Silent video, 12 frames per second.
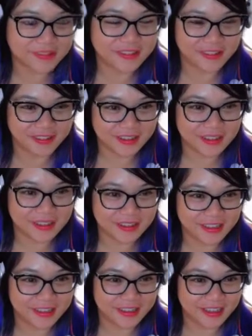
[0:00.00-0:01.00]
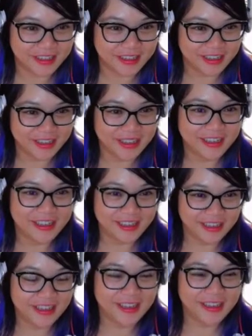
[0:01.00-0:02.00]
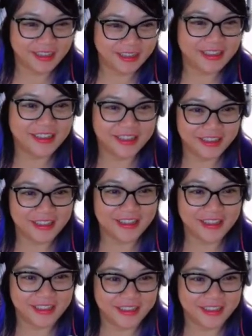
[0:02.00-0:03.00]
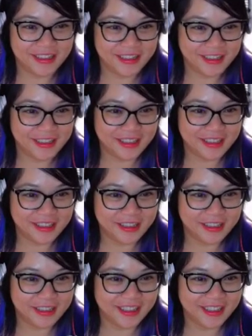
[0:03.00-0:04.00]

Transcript: [no speech]